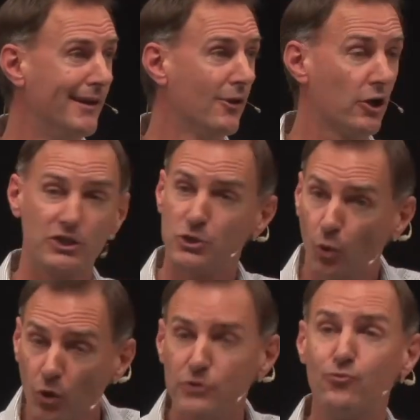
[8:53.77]
Like,
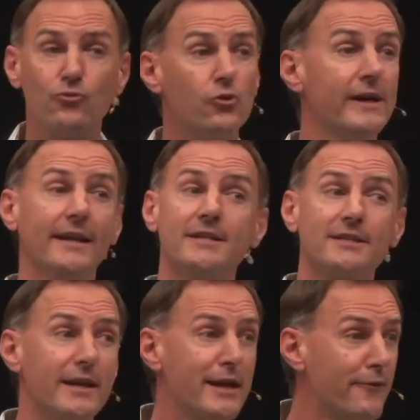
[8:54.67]
Saul is really
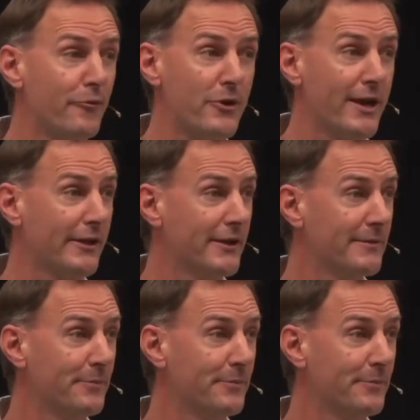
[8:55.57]
disconnected from reality